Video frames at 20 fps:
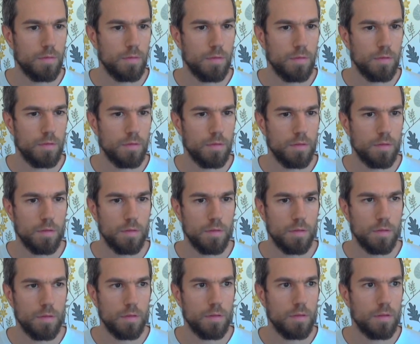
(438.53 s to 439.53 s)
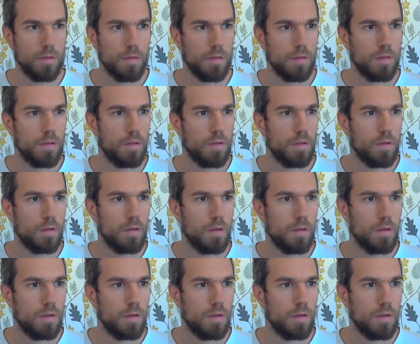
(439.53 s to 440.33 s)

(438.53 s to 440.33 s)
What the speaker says: (no one is talking)